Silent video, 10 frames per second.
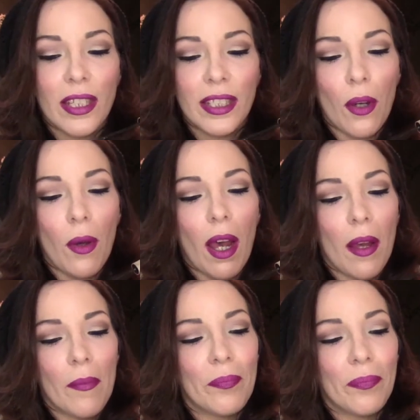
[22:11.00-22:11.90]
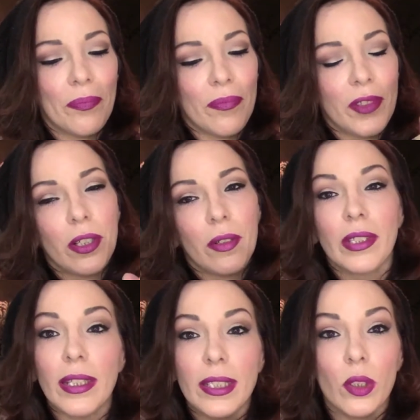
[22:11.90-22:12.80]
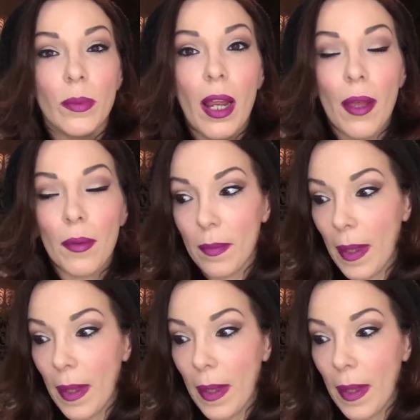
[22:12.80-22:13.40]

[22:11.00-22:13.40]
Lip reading: So you know, that's the only problem,